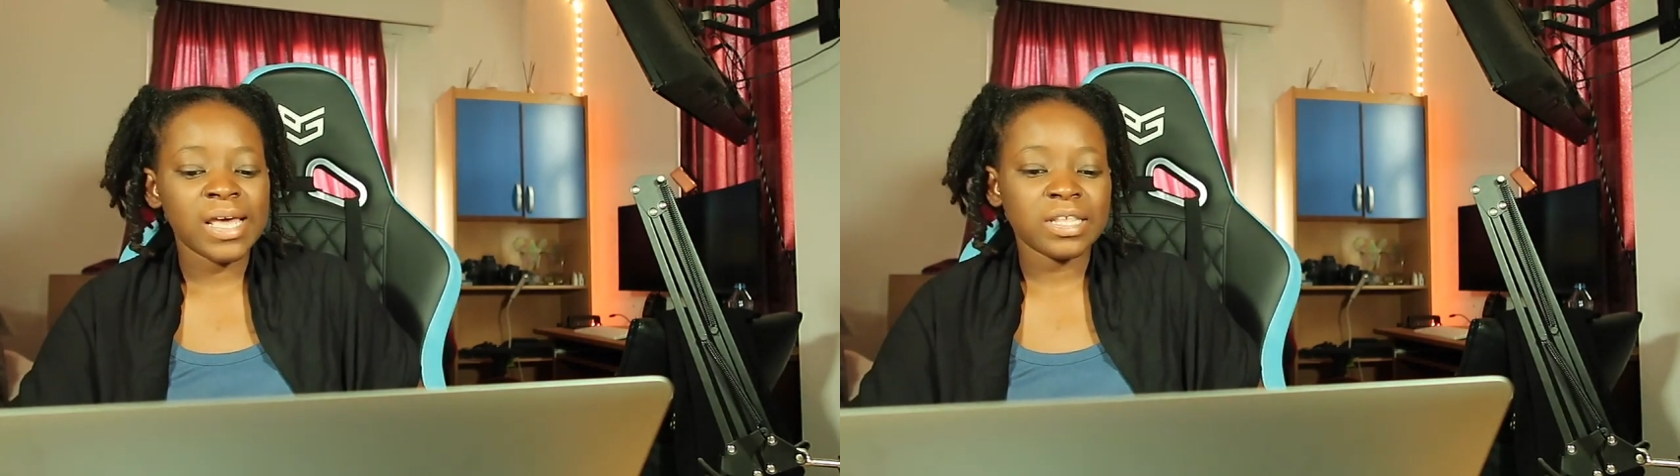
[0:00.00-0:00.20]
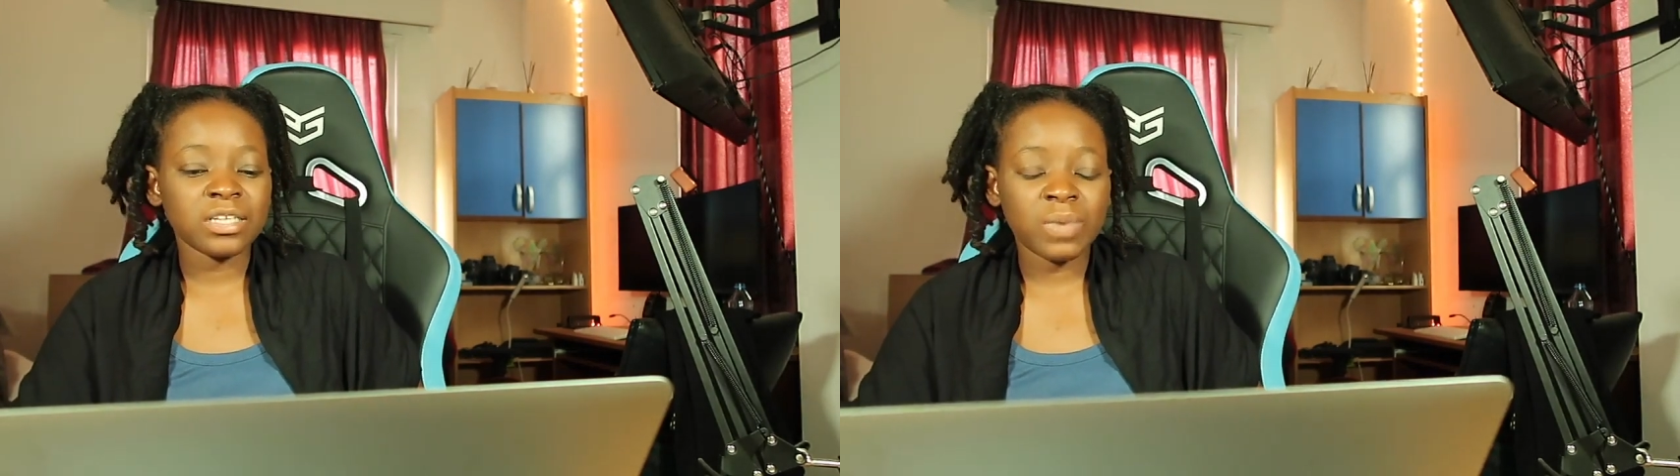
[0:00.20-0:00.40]

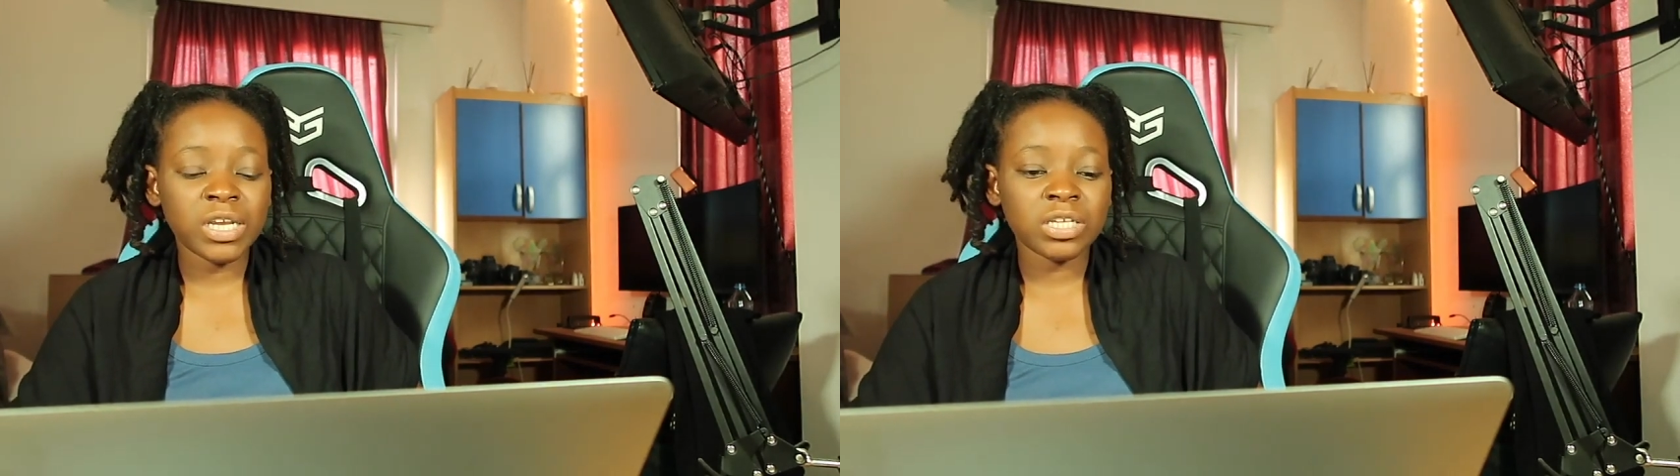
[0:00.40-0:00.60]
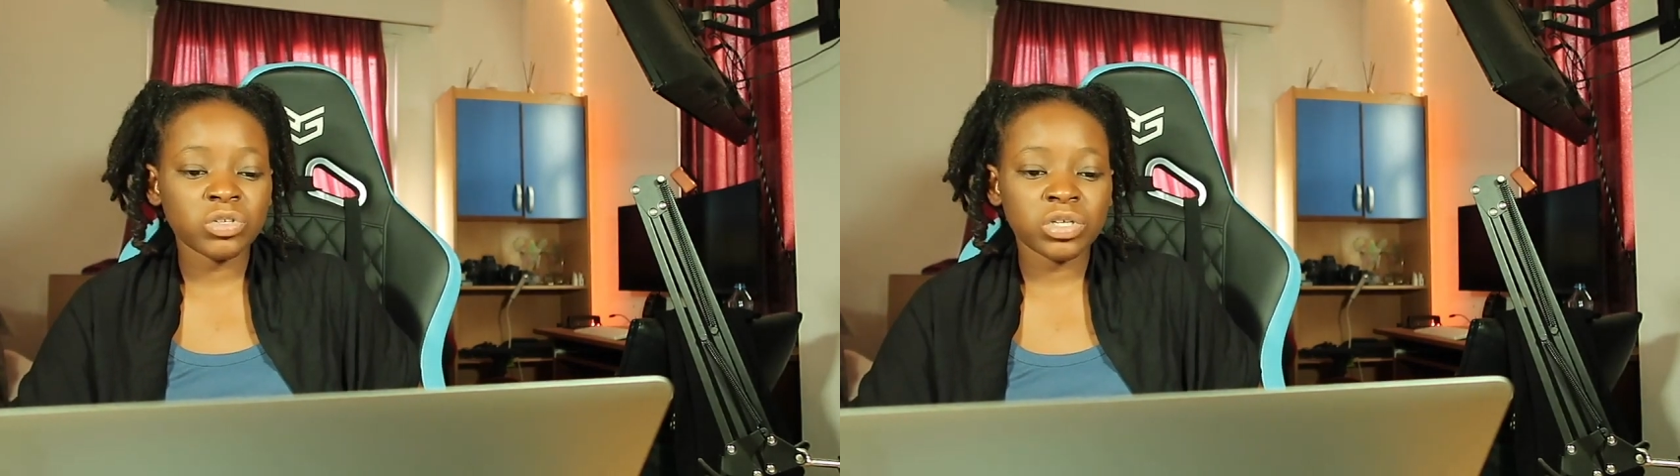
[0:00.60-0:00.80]
there's
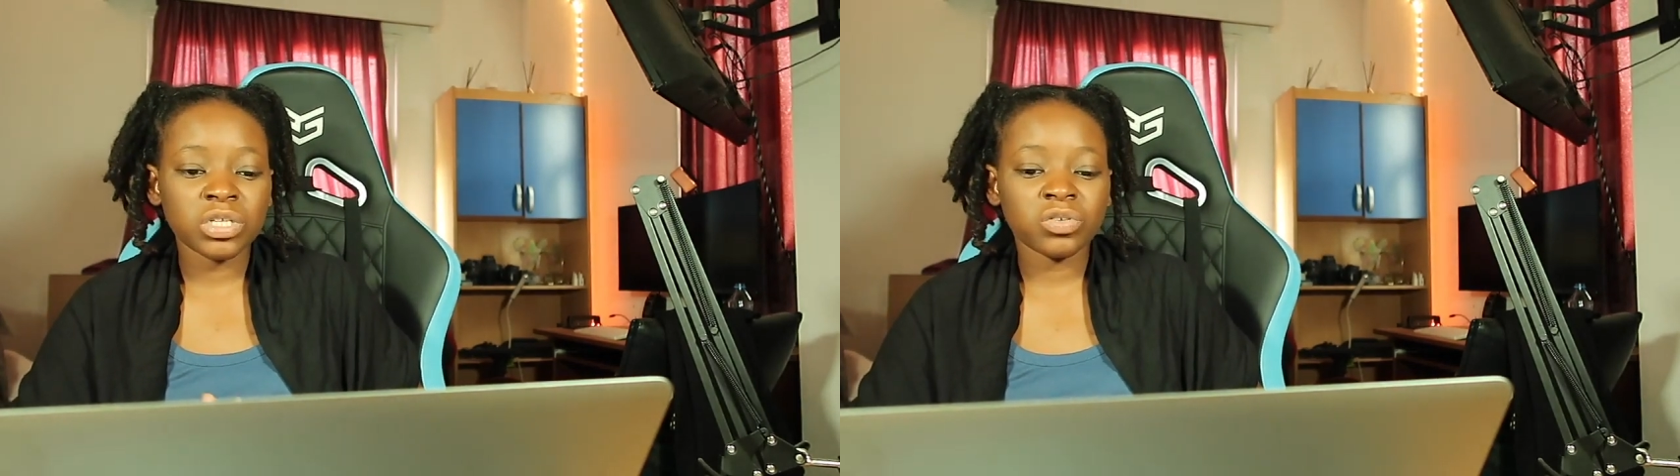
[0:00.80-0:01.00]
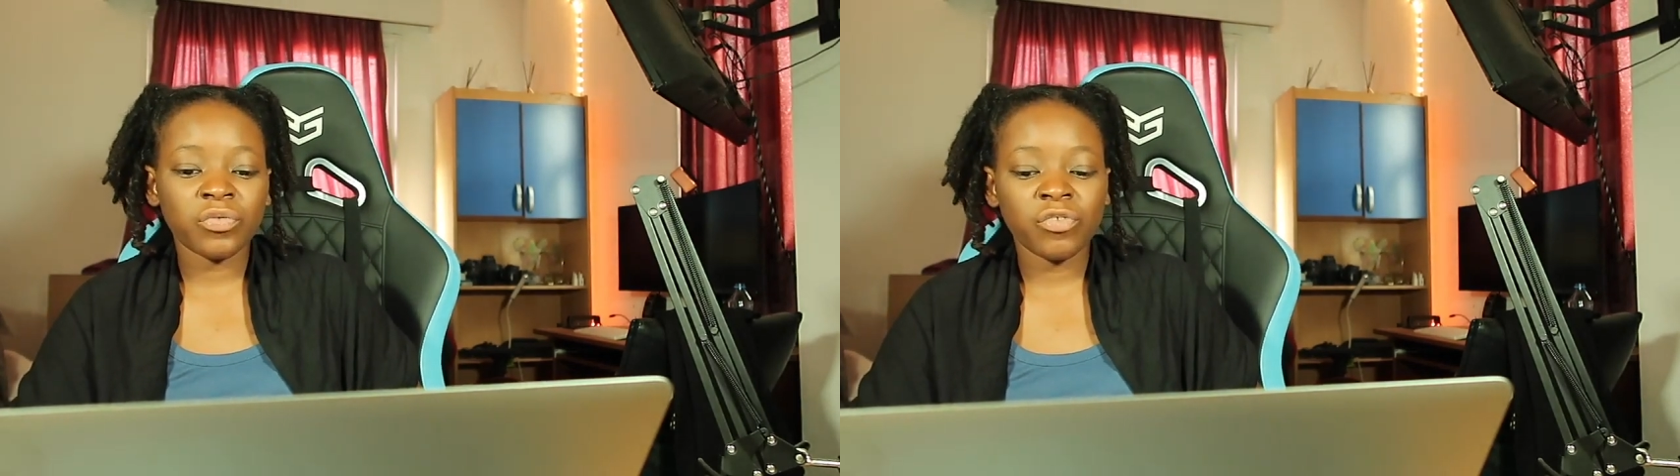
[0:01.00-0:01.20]
many
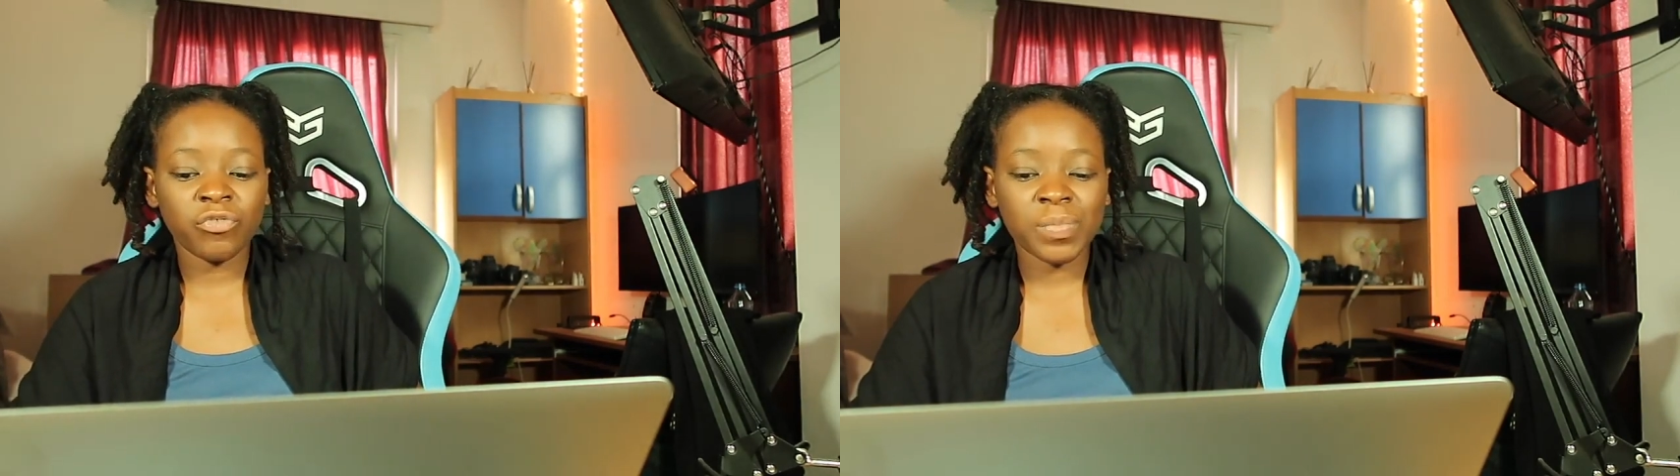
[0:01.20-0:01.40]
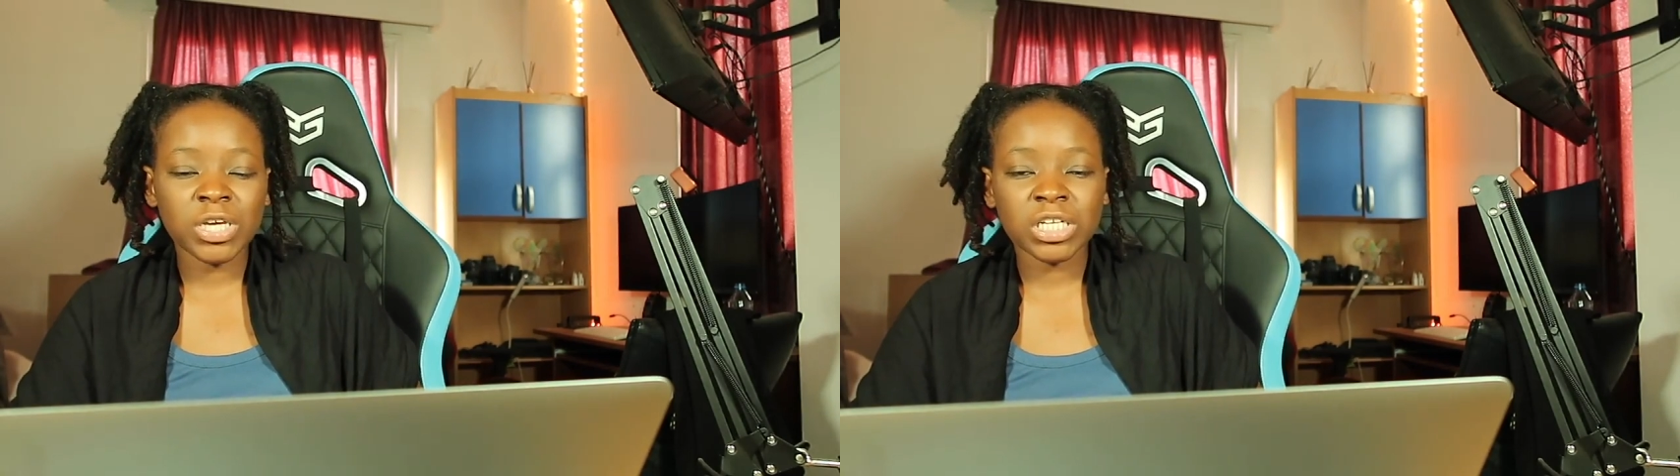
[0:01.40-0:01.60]
sources of
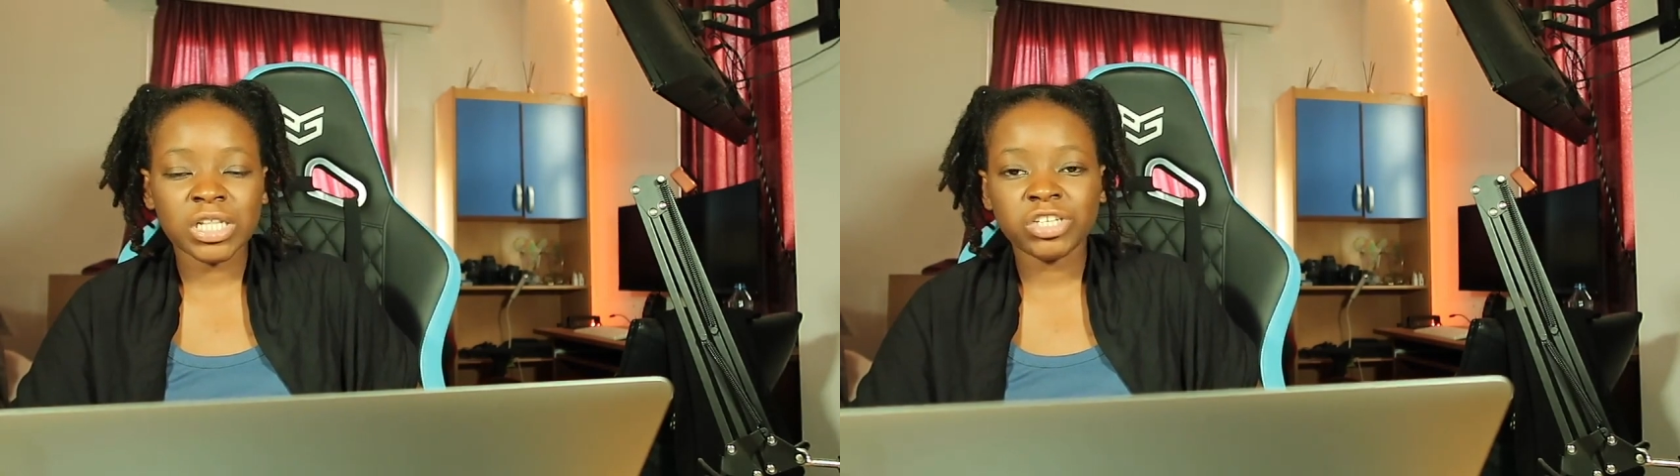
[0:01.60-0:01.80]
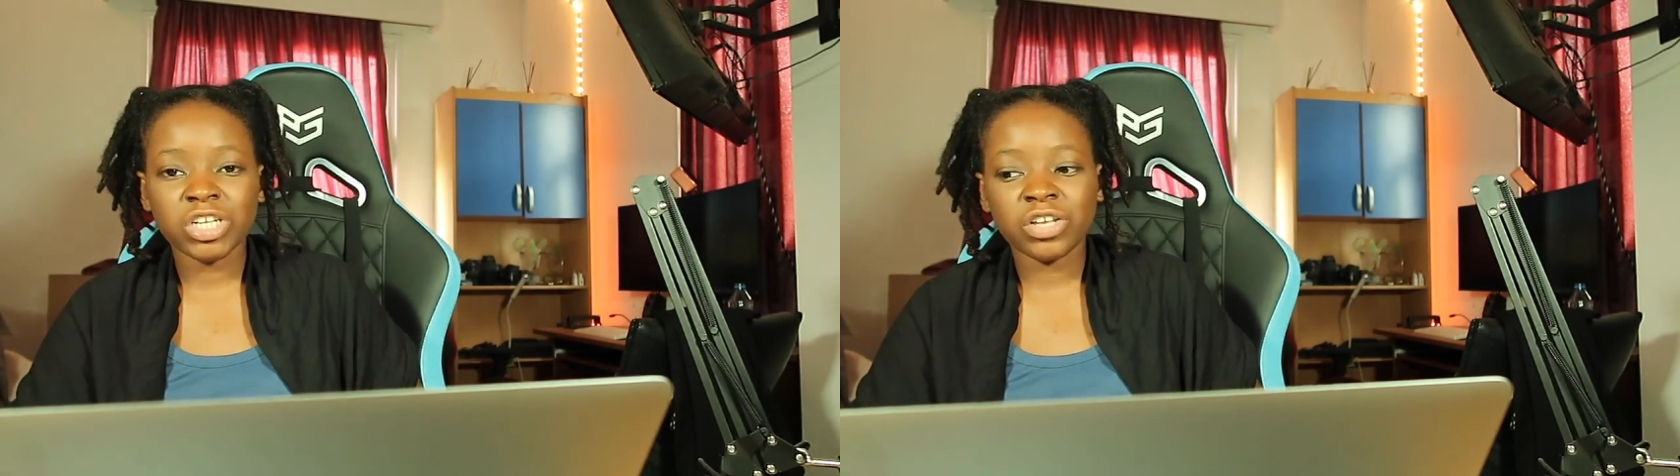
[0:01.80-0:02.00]
information
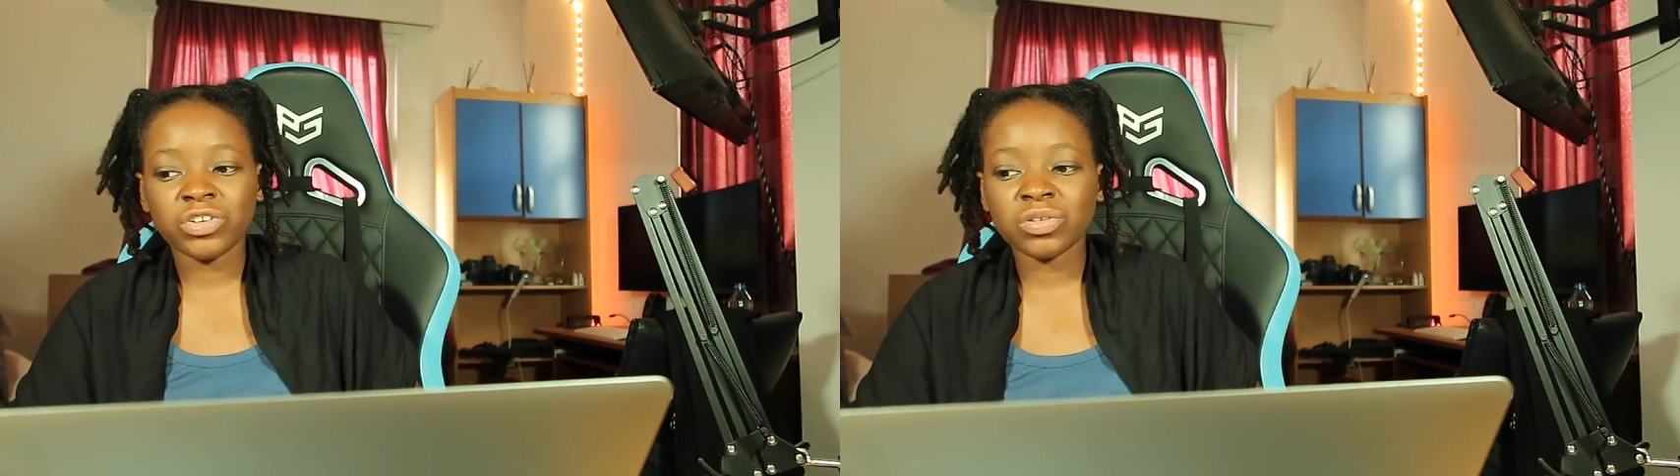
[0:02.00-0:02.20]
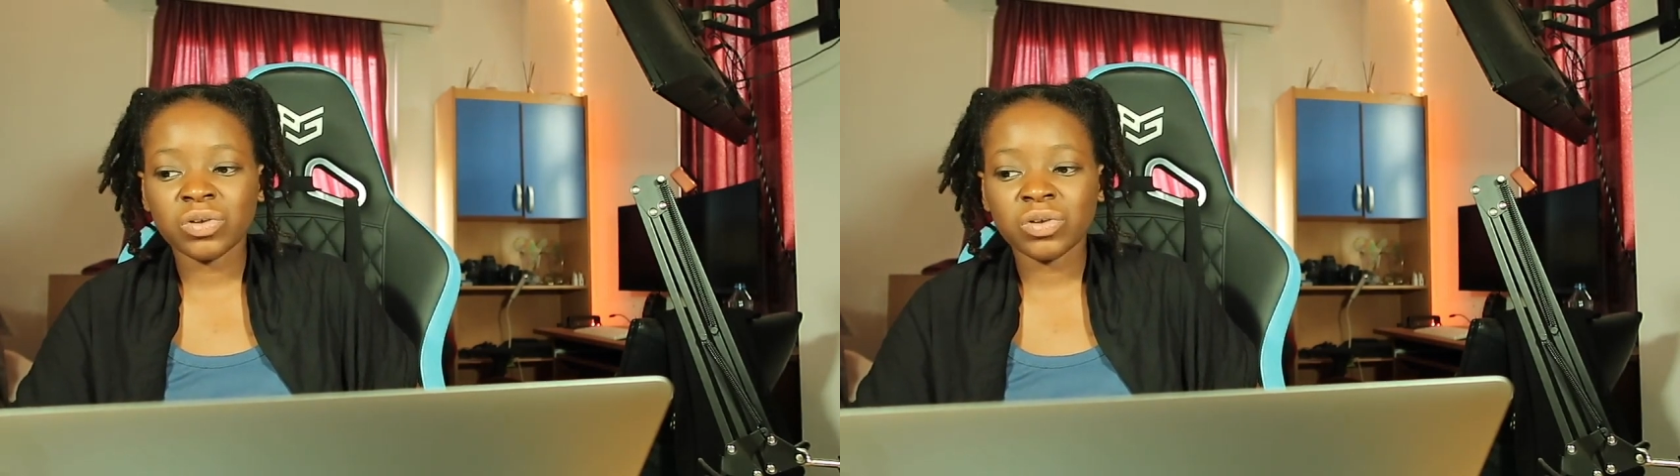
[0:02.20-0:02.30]
that you can use